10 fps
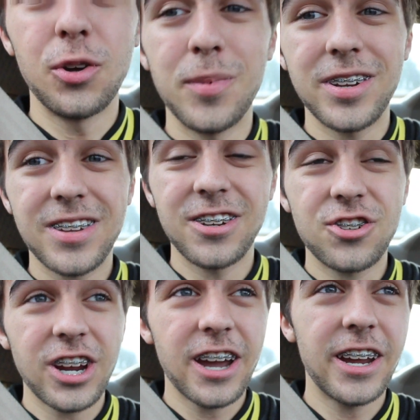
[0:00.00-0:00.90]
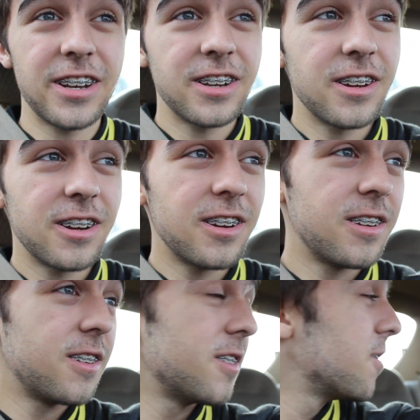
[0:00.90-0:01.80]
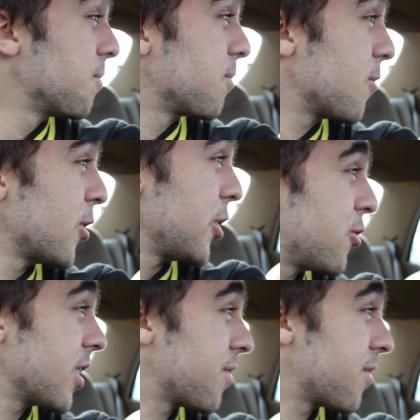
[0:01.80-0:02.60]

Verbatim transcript: and humans can shine. What do you